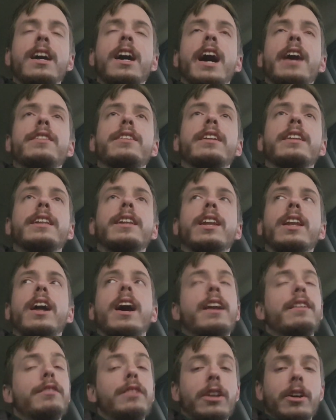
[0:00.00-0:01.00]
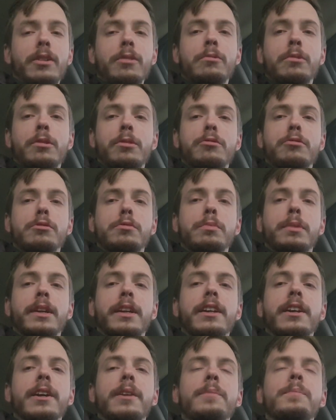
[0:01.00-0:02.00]
I thought that a lot of Clone Wars was pretty
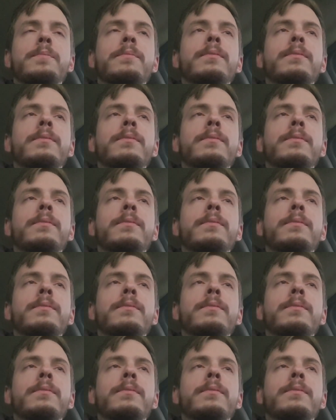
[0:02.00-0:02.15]
good.